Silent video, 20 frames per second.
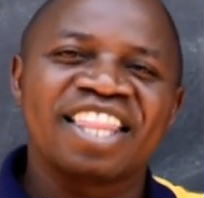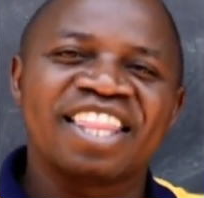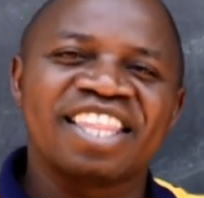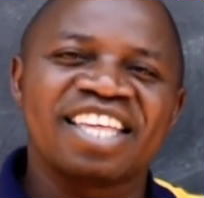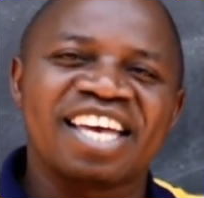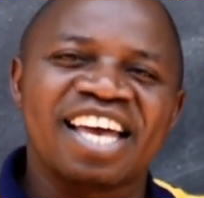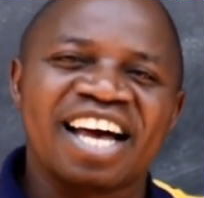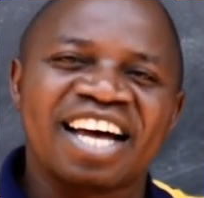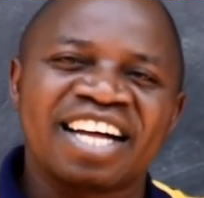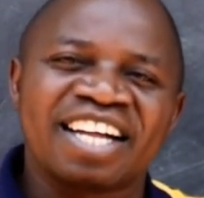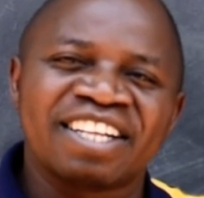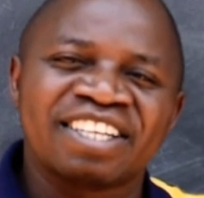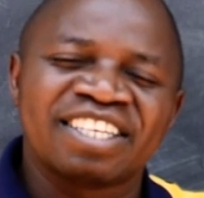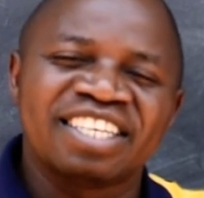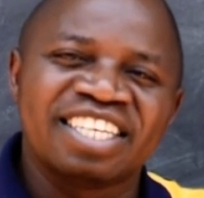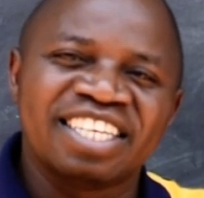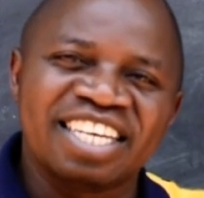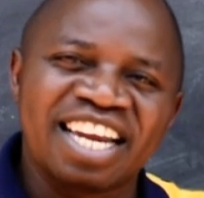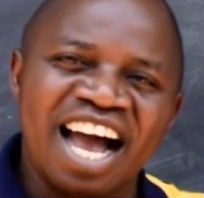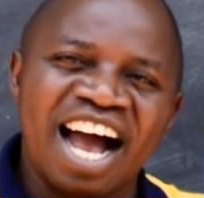there
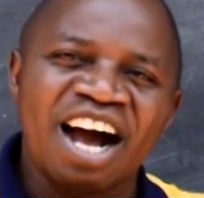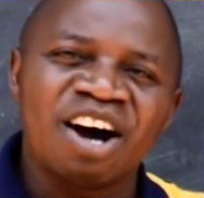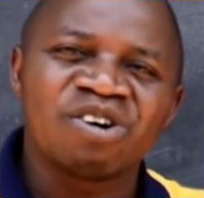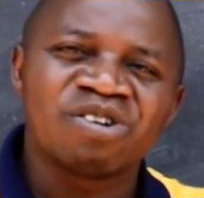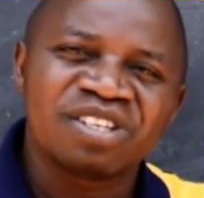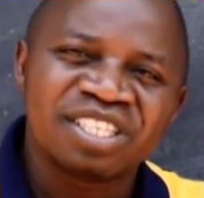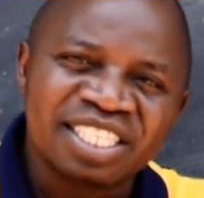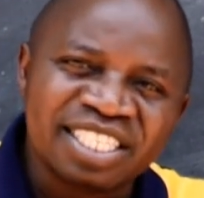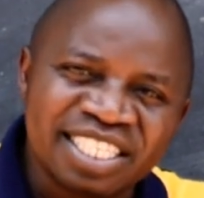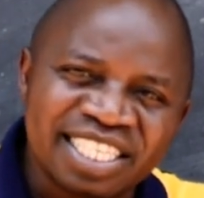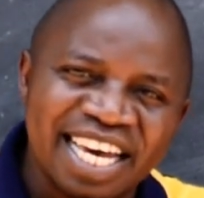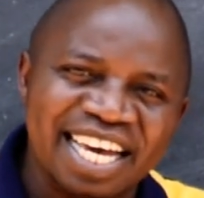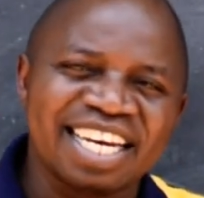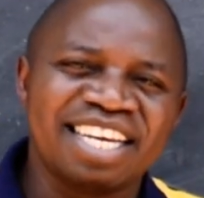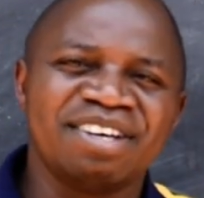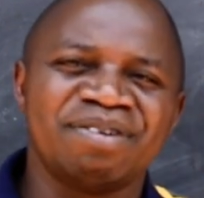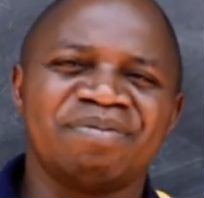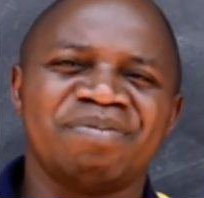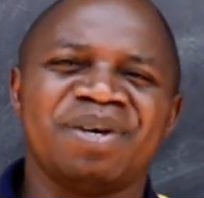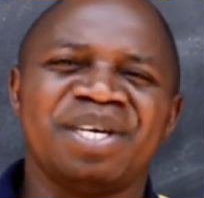now
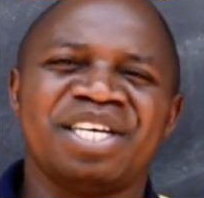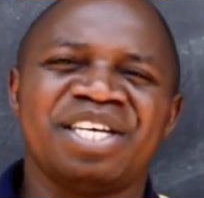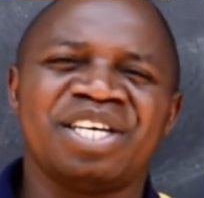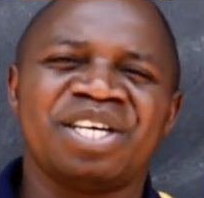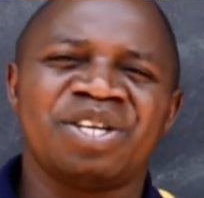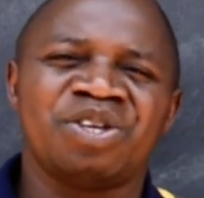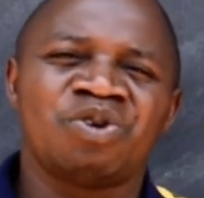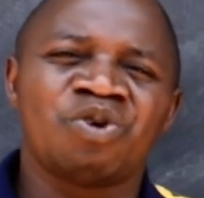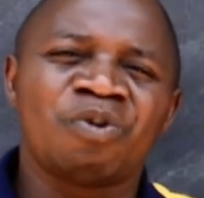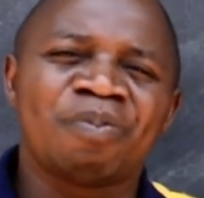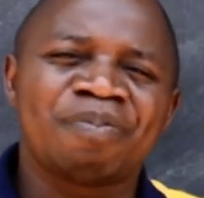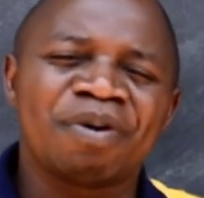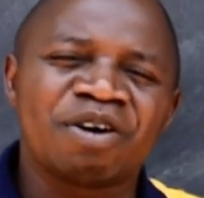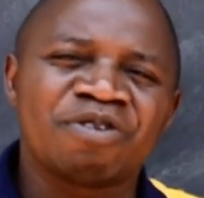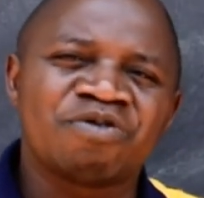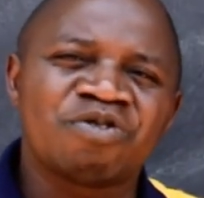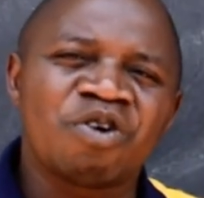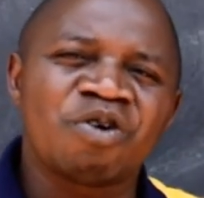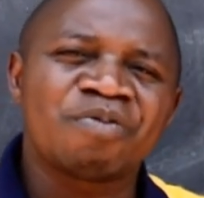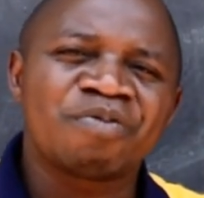telling me to
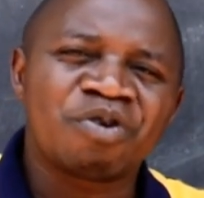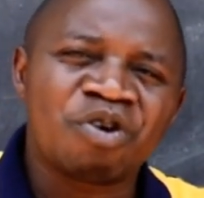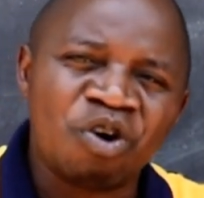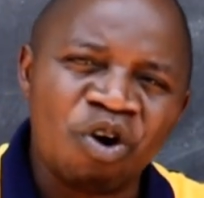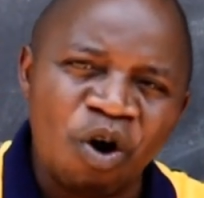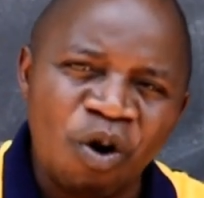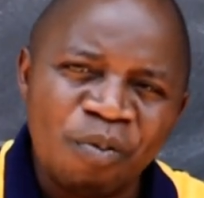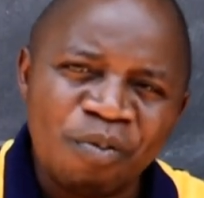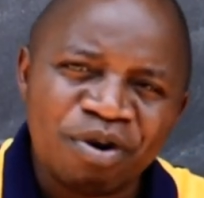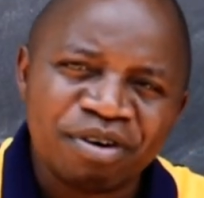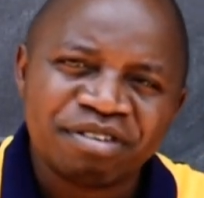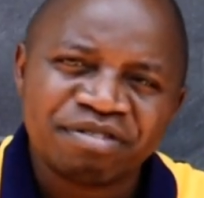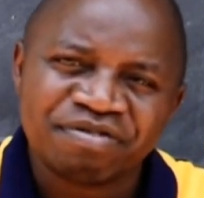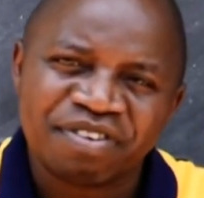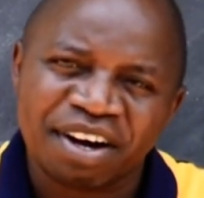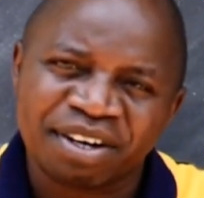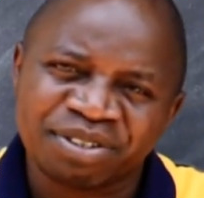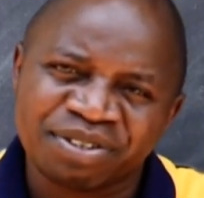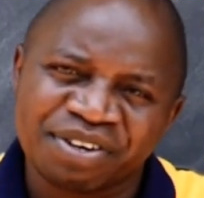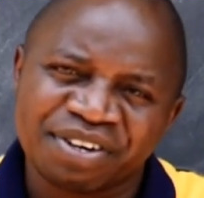perform common
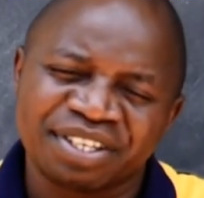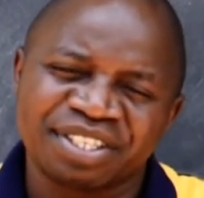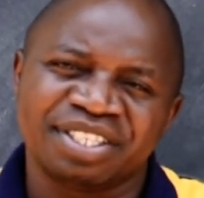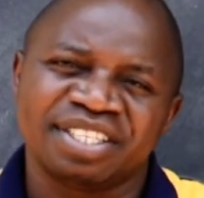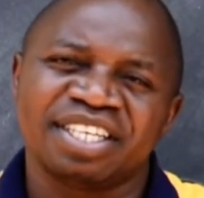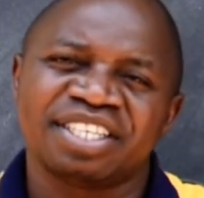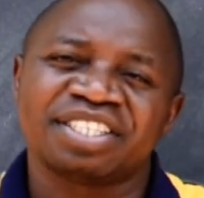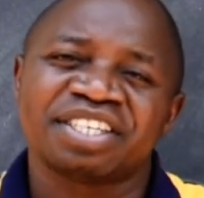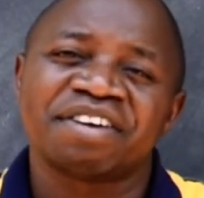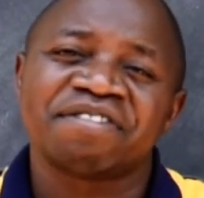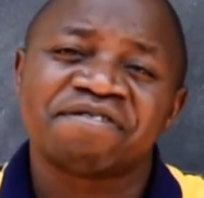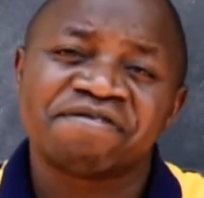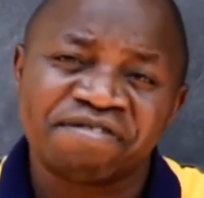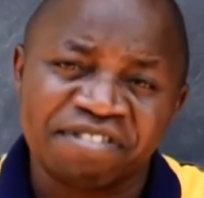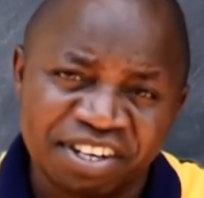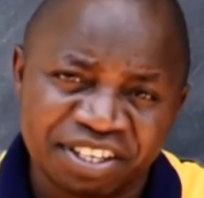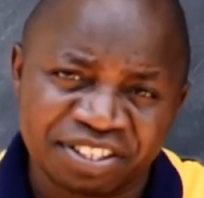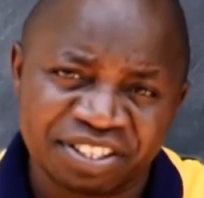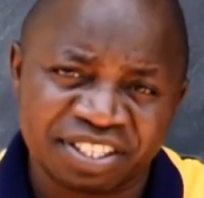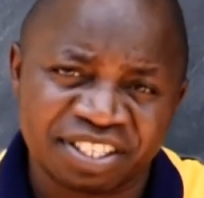factorization
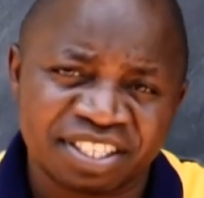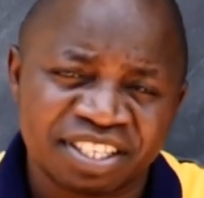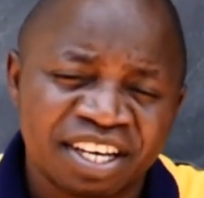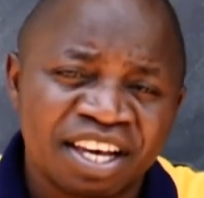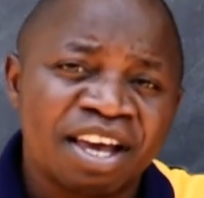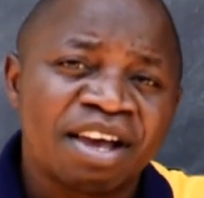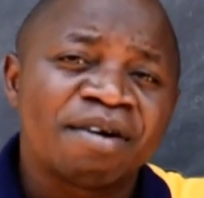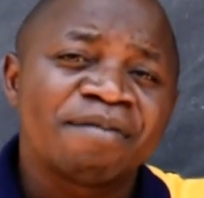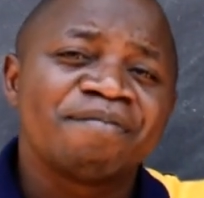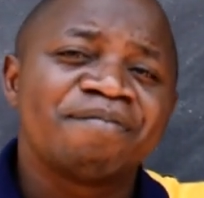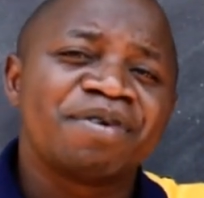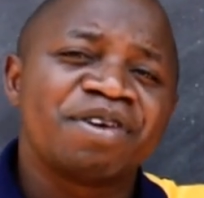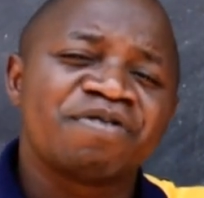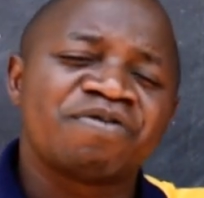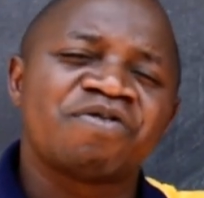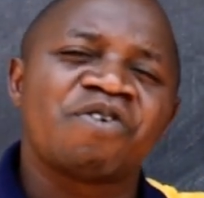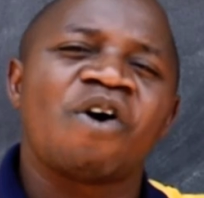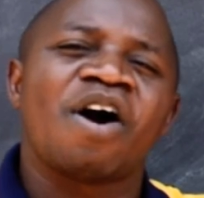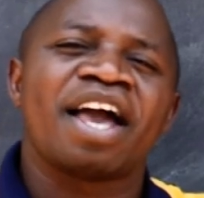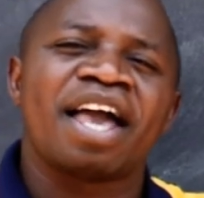first
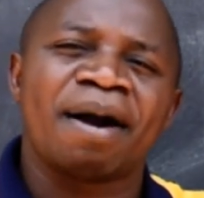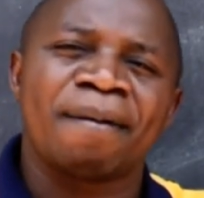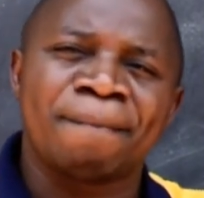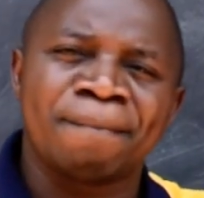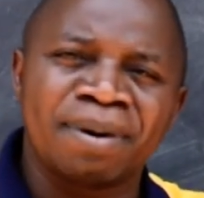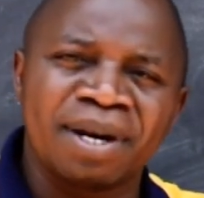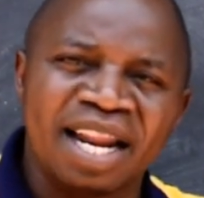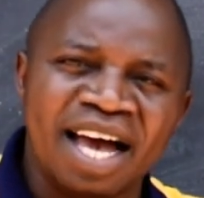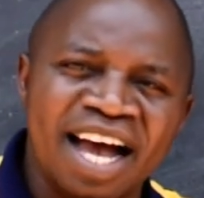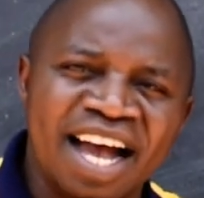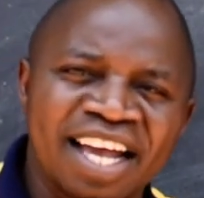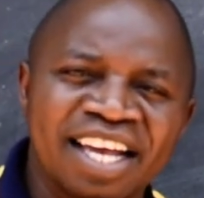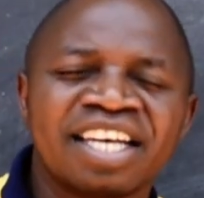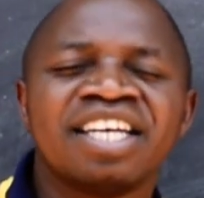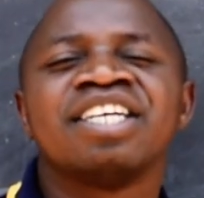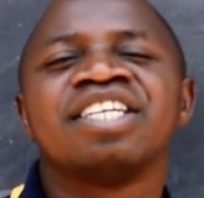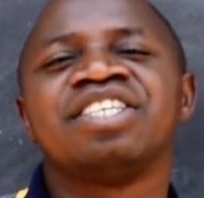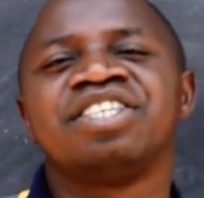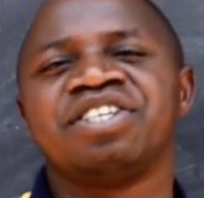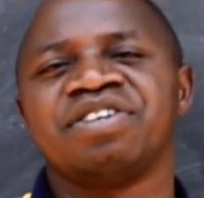before I apply
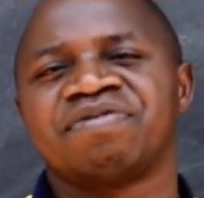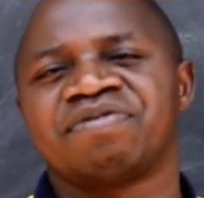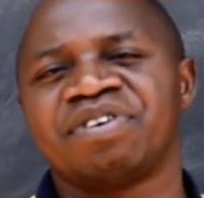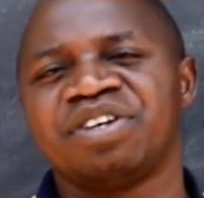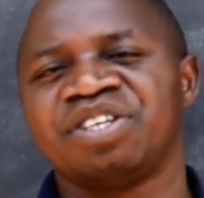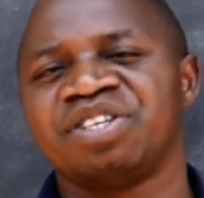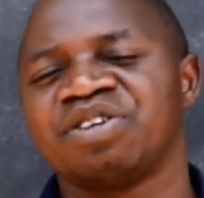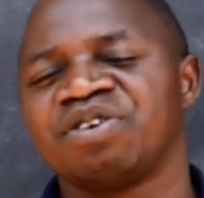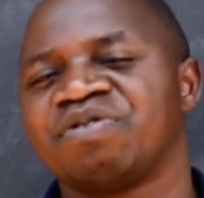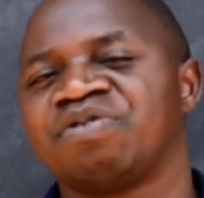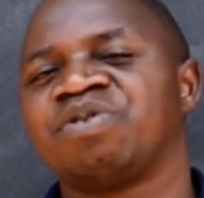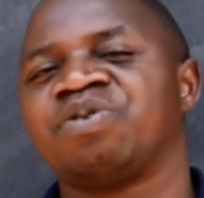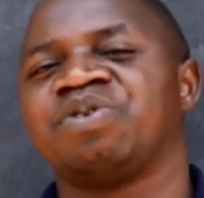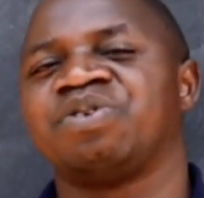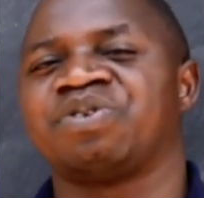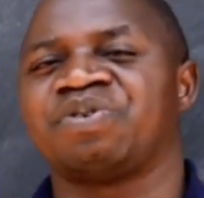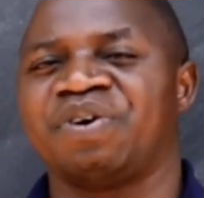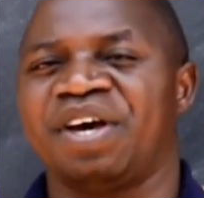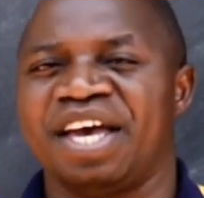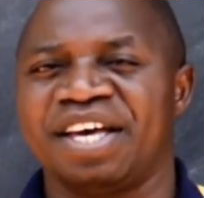difference of two
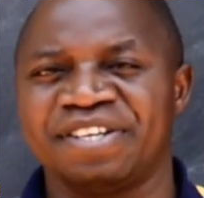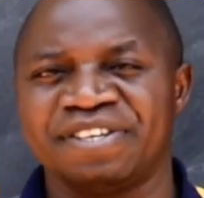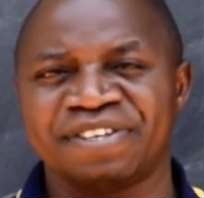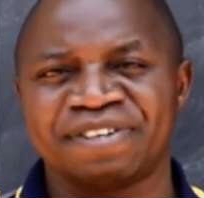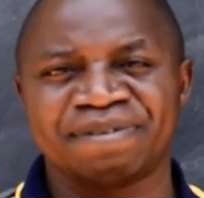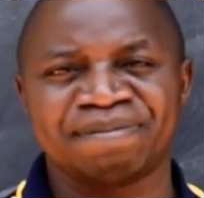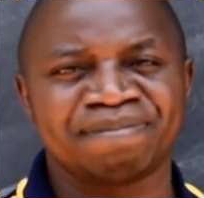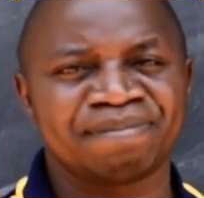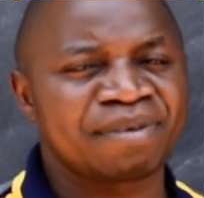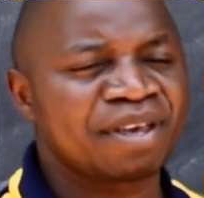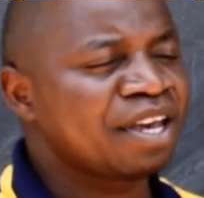squares.